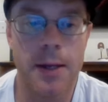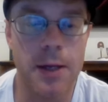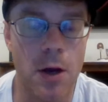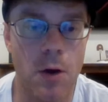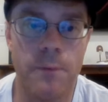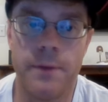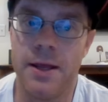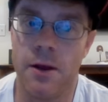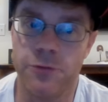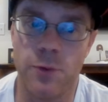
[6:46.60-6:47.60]
you know,
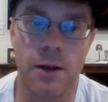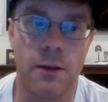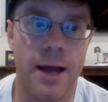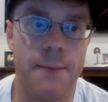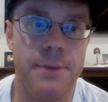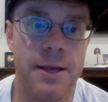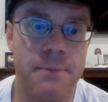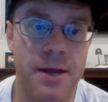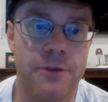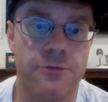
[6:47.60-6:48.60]
he also had a lot of big
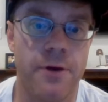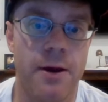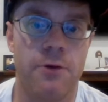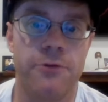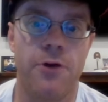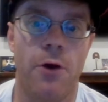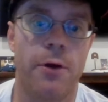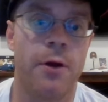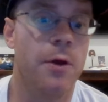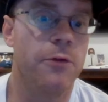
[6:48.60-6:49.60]
minutes for
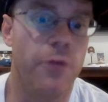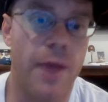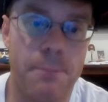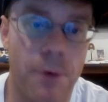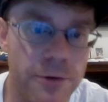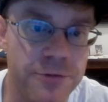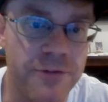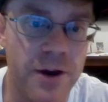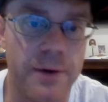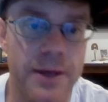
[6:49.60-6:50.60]
Arizona, so that part's
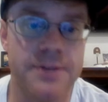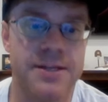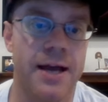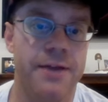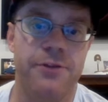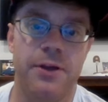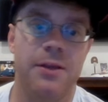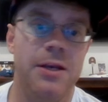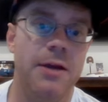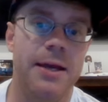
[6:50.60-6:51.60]
very
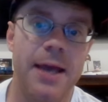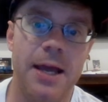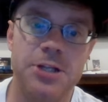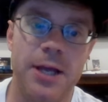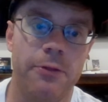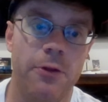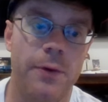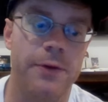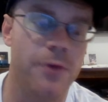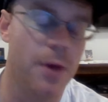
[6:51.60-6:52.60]
enticing. Then you get KJ
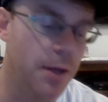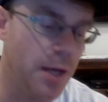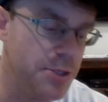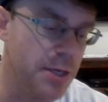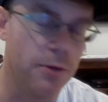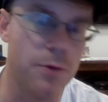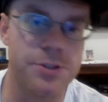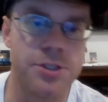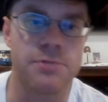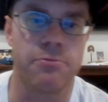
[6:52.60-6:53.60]
Lewis. KJ
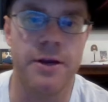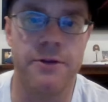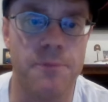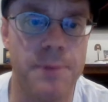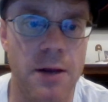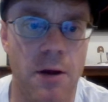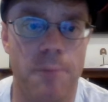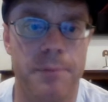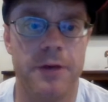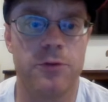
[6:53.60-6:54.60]
Lewis just reeks of being
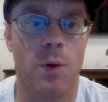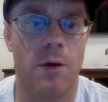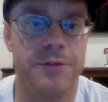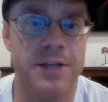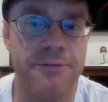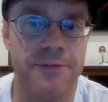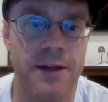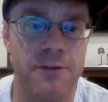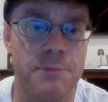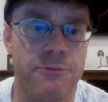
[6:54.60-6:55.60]
all Big 12
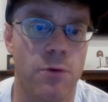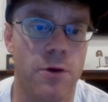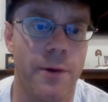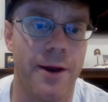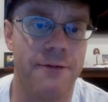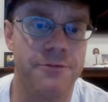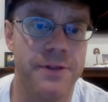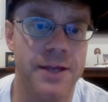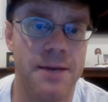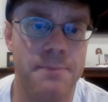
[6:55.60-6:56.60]
defense before going off to
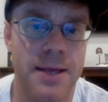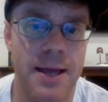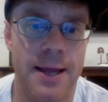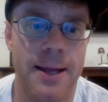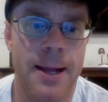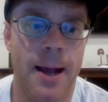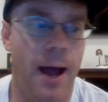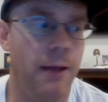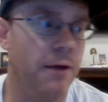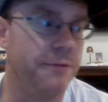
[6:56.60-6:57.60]
the NBA.
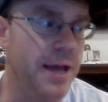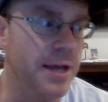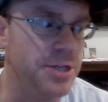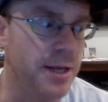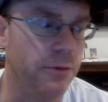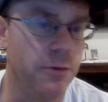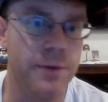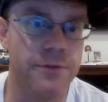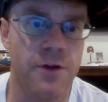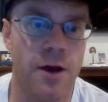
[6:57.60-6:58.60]
I love KJ
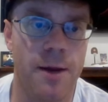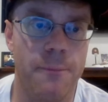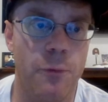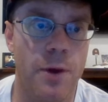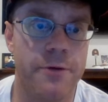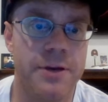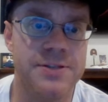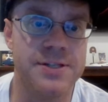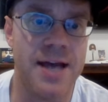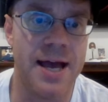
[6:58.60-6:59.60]
Lewis, whether
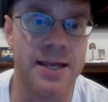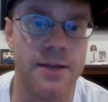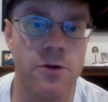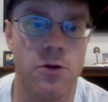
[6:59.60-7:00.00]
he's a attacking the